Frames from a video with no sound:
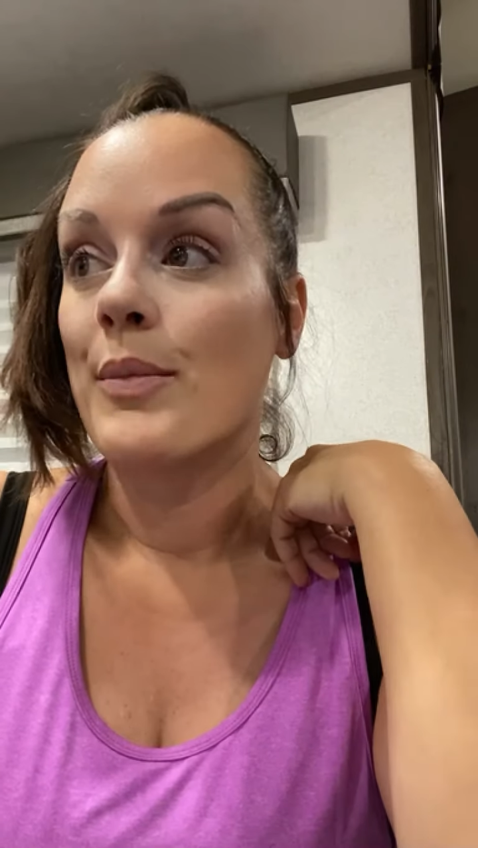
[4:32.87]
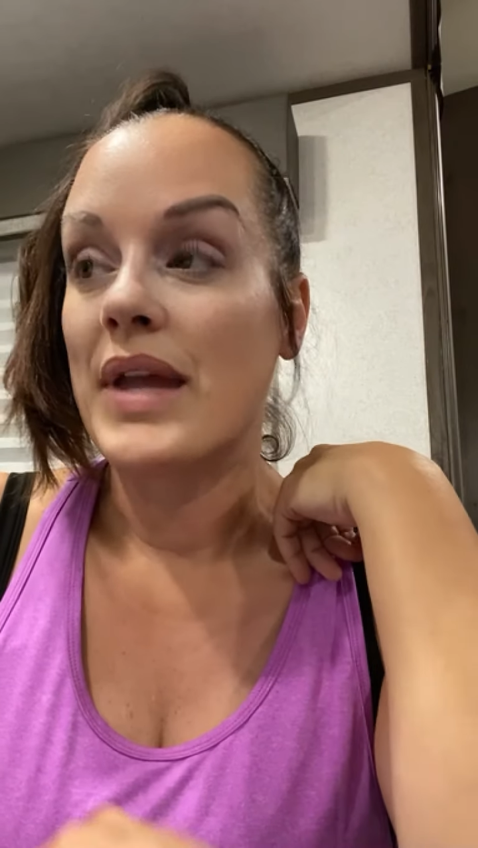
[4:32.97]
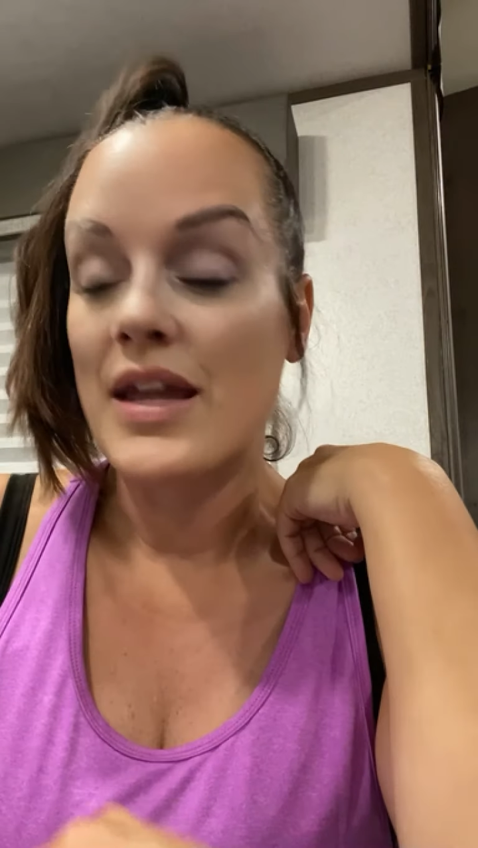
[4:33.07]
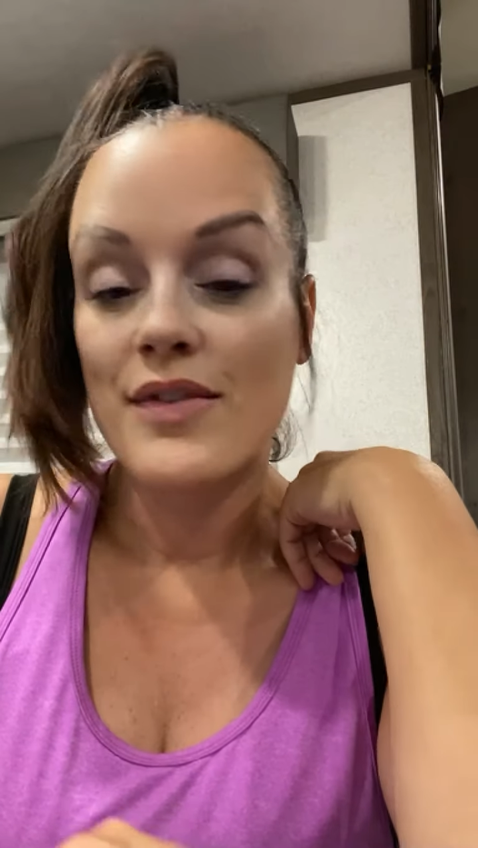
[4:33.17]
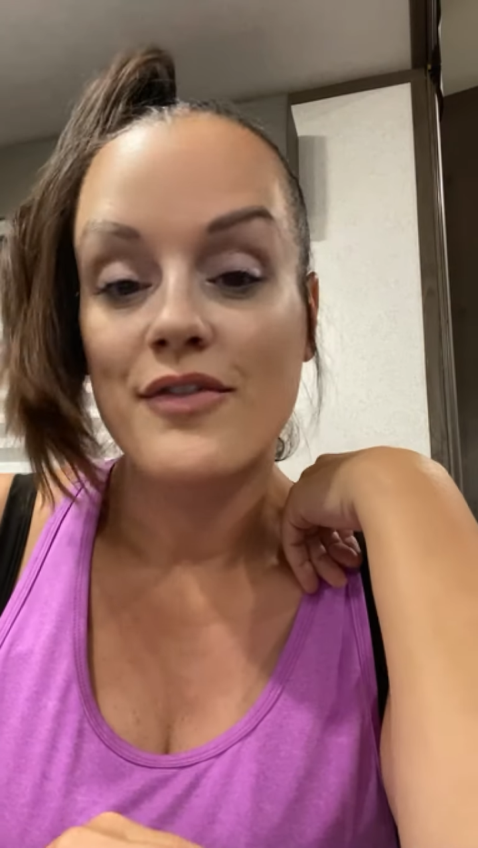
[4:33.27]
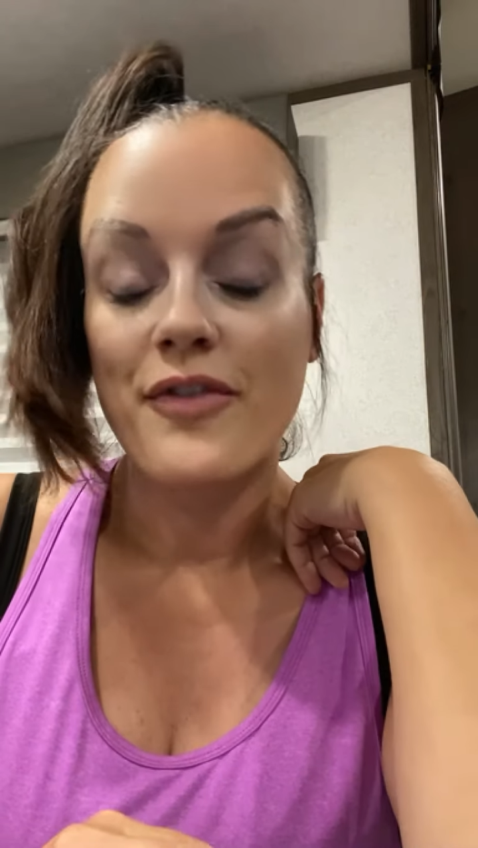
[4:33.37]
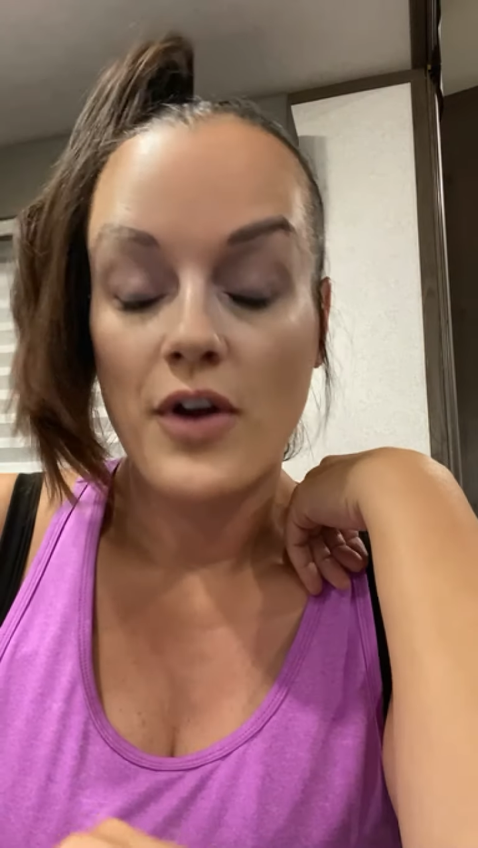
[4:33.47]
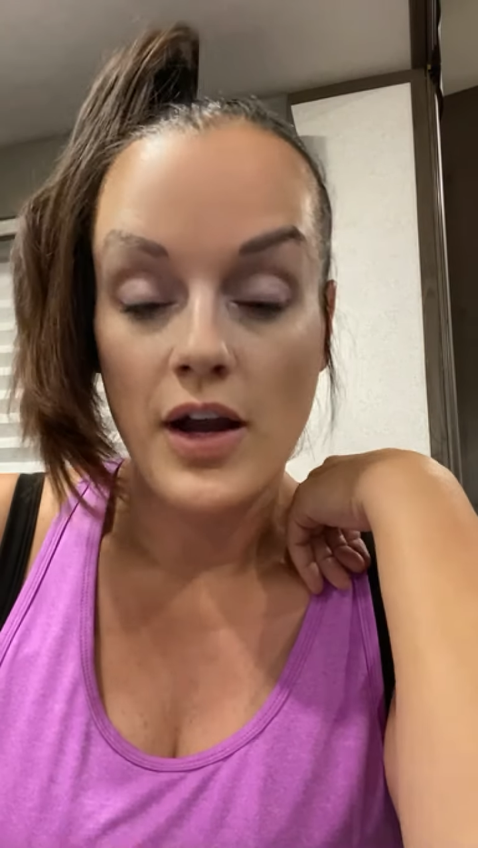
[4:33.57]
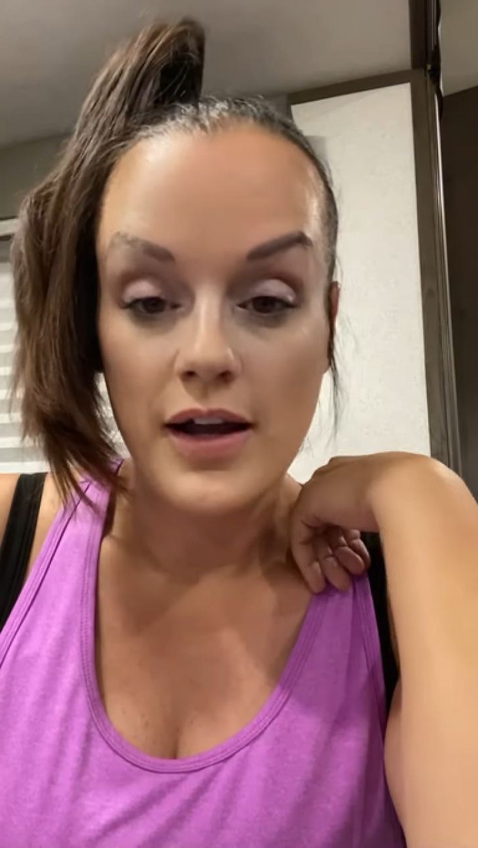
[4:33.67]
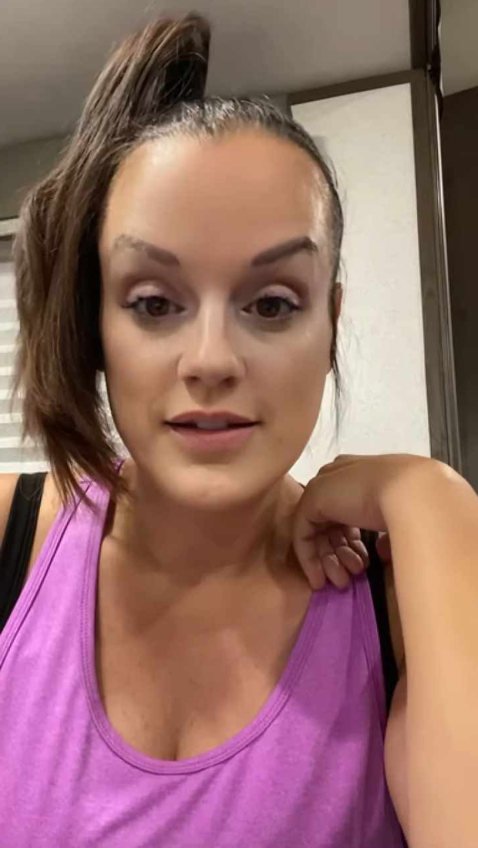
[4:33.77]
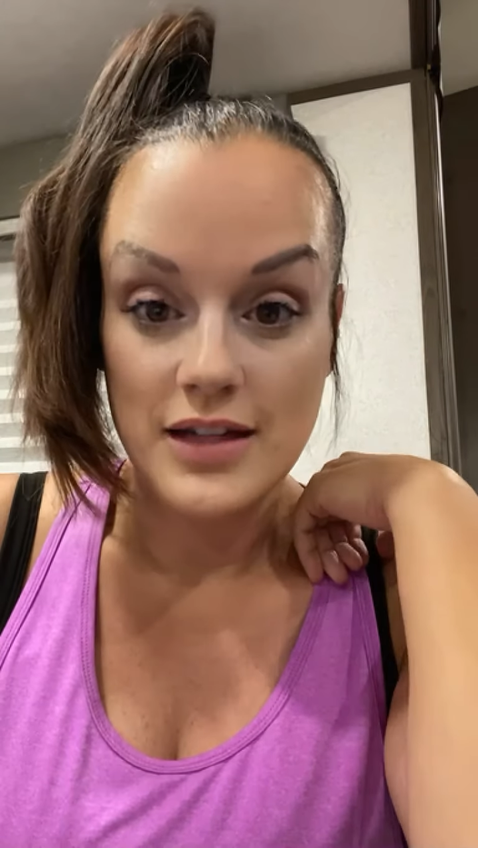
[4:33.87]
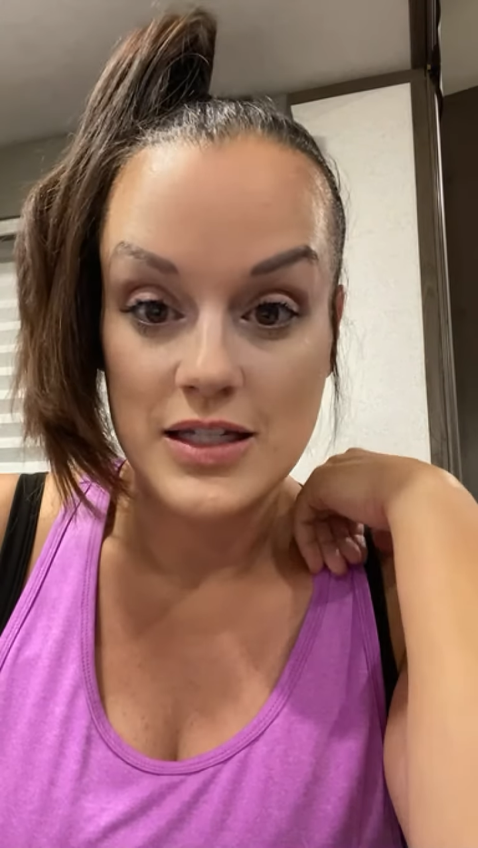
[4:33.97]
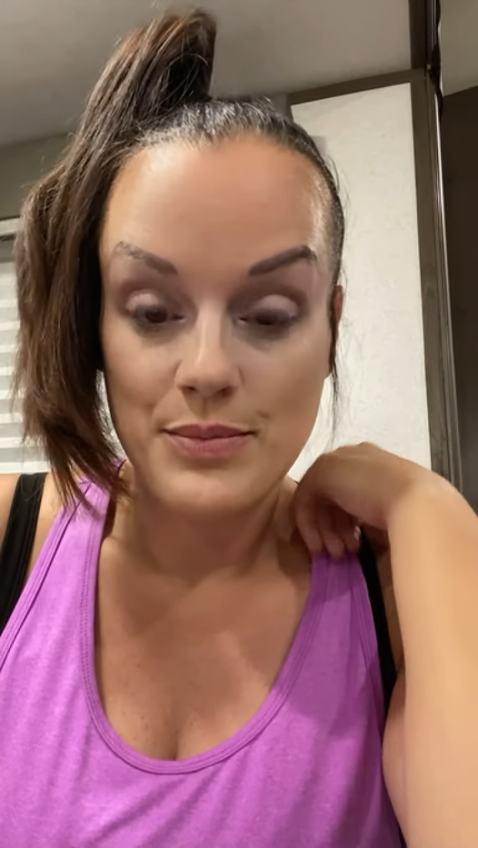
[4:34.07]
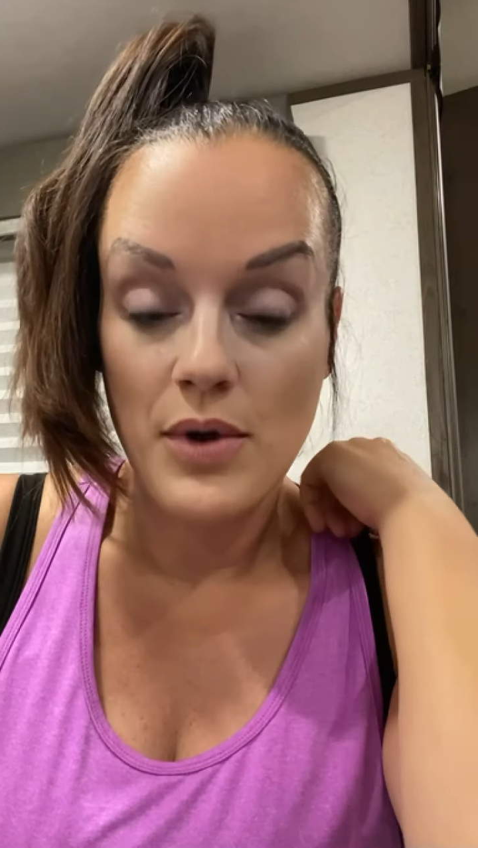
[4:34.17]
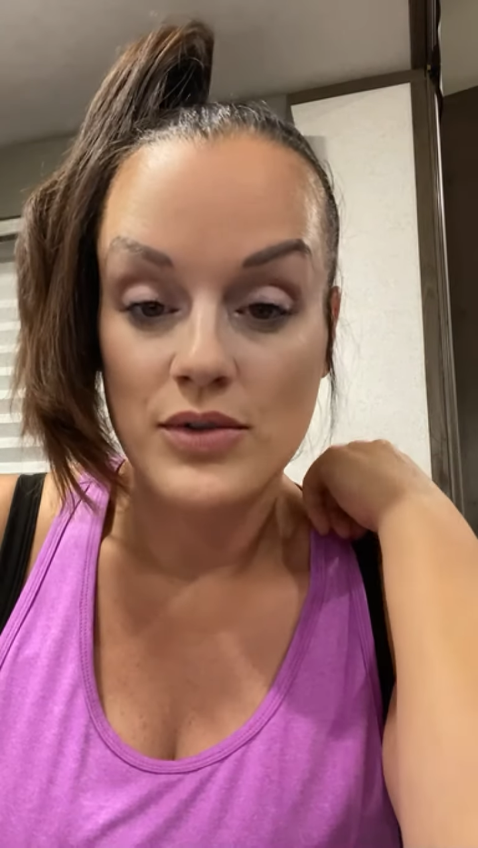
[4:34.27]
Even for us, I
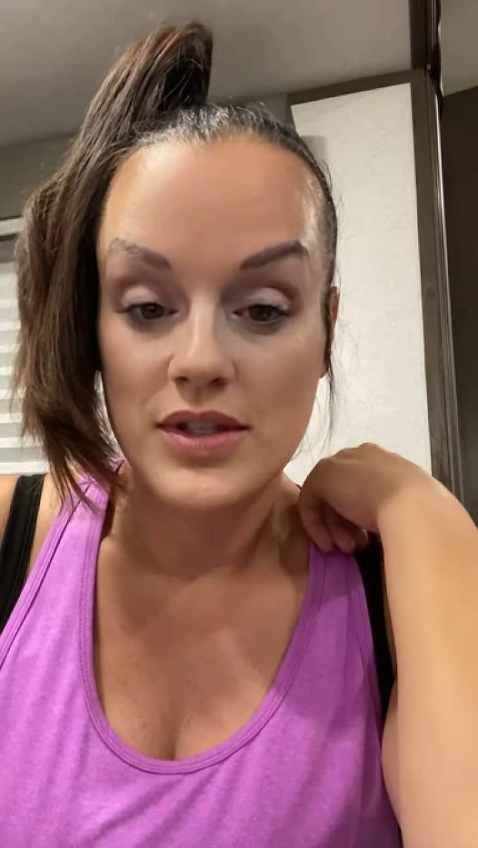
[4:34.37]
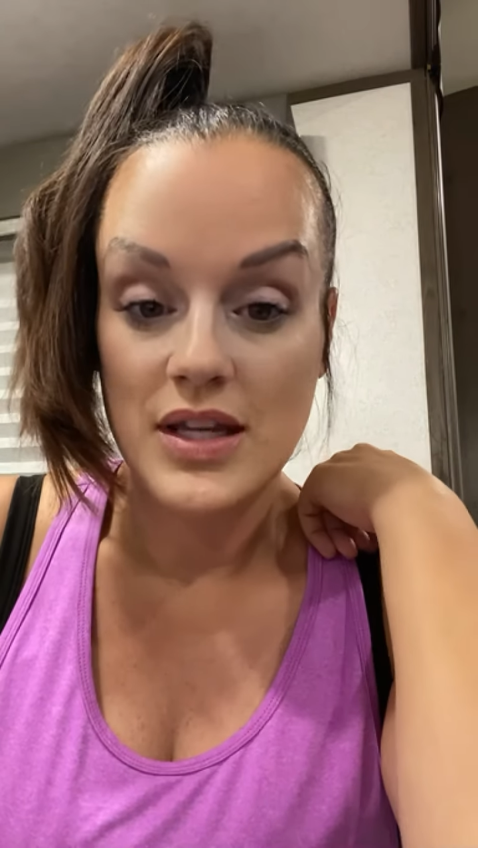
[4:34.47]
spoke to